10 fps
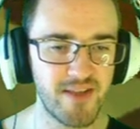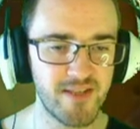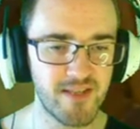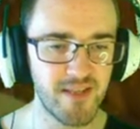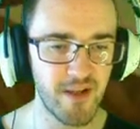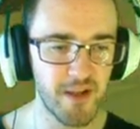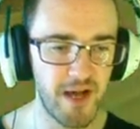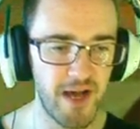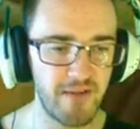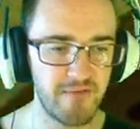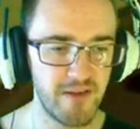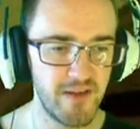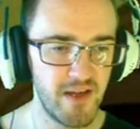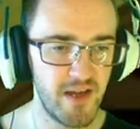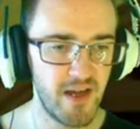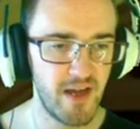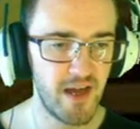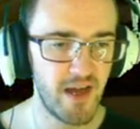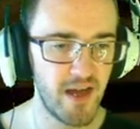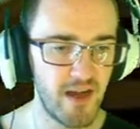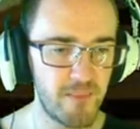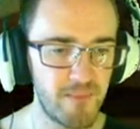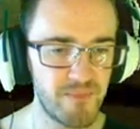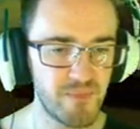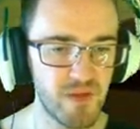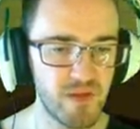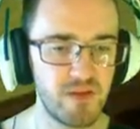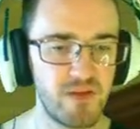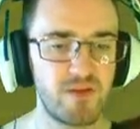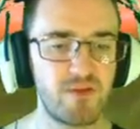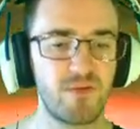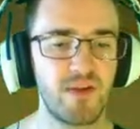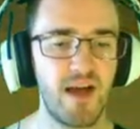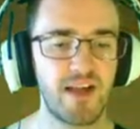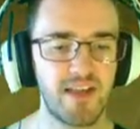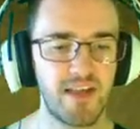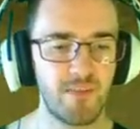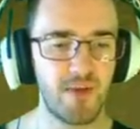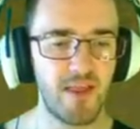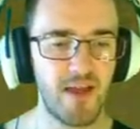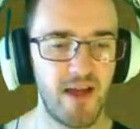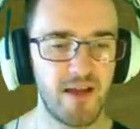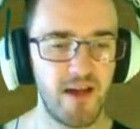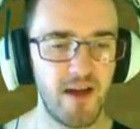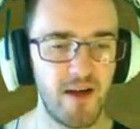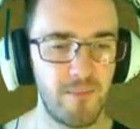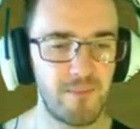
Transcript: isn't alive. Um, do not get hit by that. Um,